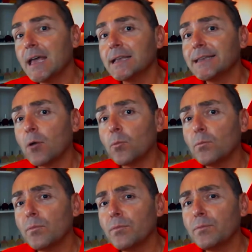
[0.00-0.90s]
Now,
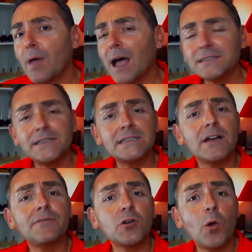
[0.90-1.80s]
ask
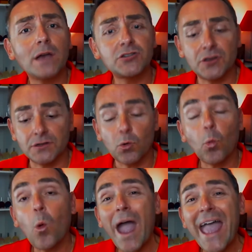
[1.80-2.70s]
yourself the questions:
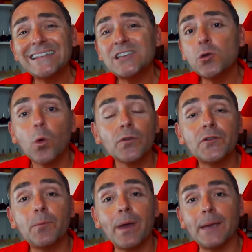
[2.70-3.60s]
where do you want
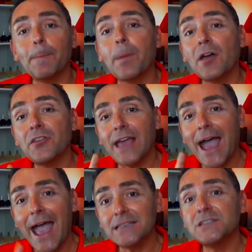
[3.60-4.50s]
to be by the
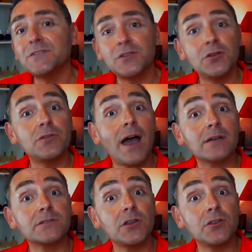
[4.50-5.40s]
end of
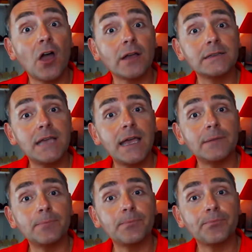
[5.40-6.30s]

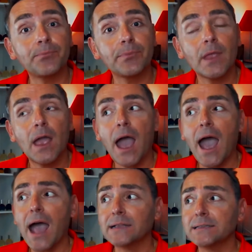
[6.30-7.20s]
2019?
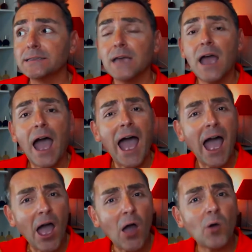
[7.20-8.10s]
And
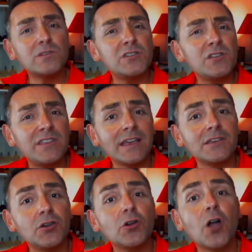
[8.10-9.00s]
how do you
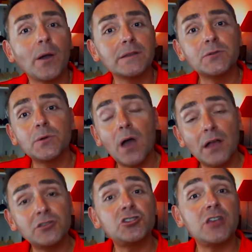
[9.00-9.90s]
think you're going to
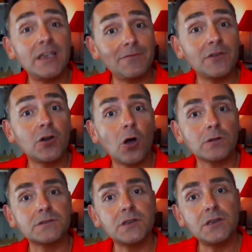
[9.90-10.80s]
achieve the
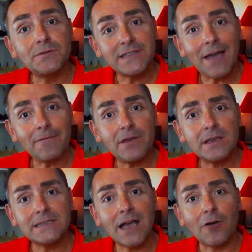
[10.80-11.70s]
goals that you've set for
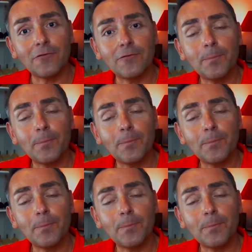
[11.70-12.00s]
yourself?